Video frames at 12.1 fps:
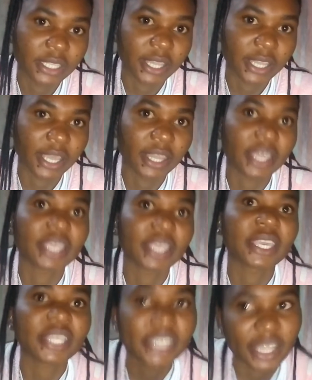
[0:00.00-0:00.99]
the
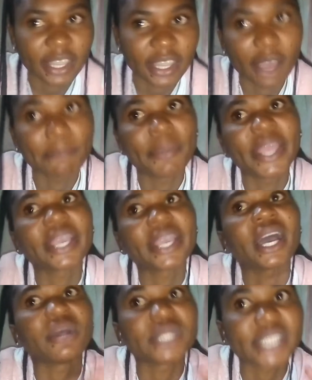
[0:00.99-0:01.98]
kids that are playing
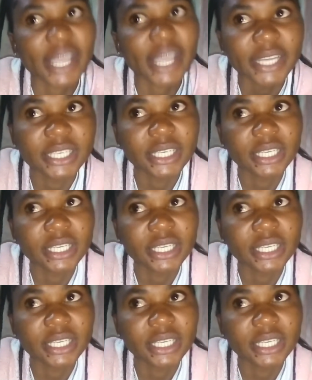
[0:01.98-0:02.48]
outside.